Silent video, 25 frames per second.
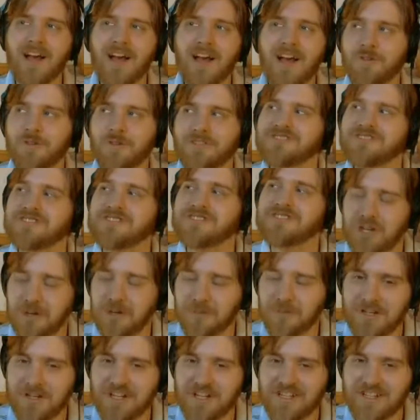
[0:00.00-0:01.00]
Oh,
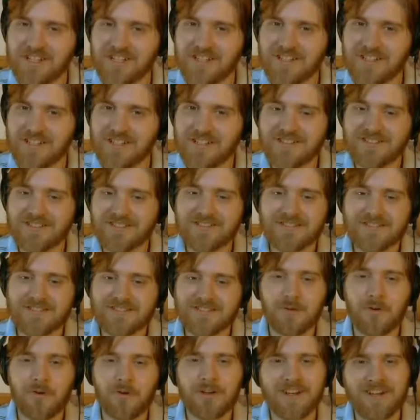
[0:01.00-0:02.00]
Germany.
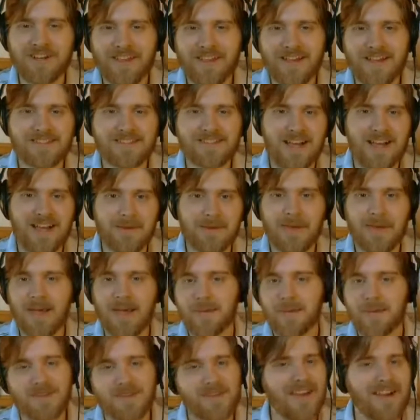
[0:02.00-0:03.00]
When did that time
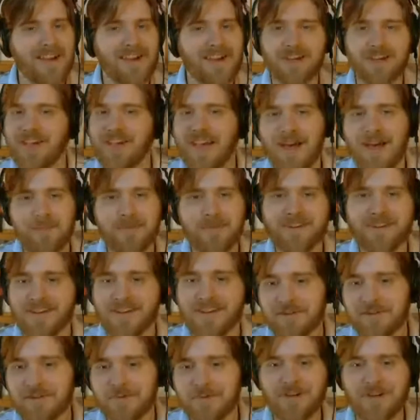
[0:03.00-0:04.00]
happen? That could have happened
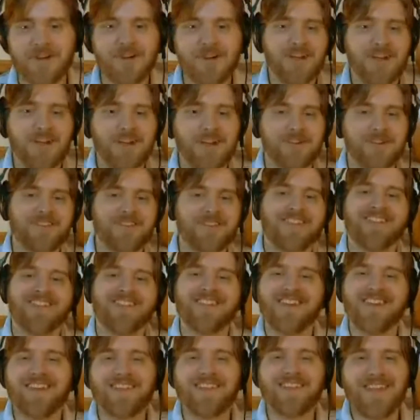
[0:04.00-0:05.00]
anywhere.
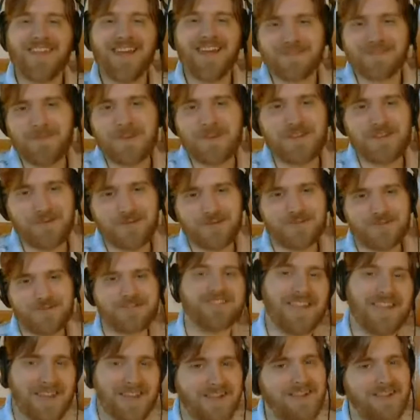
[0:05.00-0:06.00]
That's me
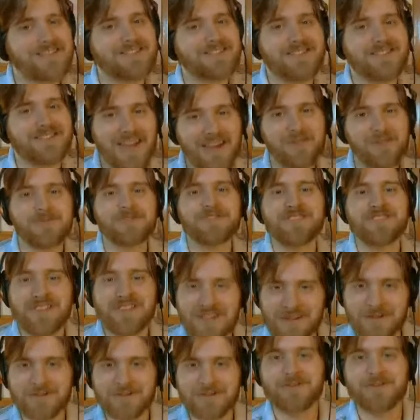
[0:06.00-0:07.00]
using the English language
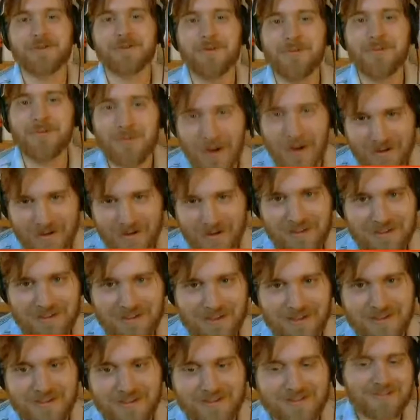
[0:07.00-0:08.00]
incorrectly,
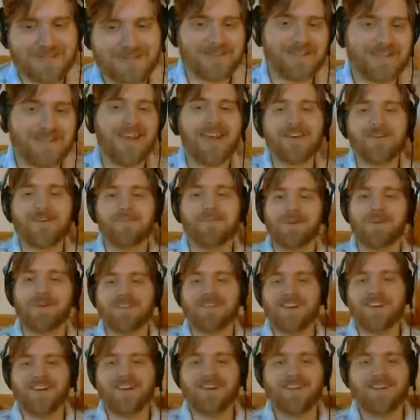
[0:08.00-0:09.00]
kids. But
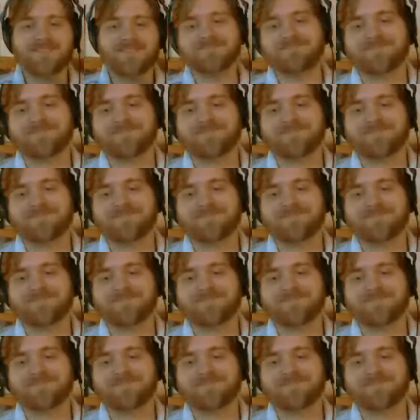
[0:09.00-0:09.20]
yeah.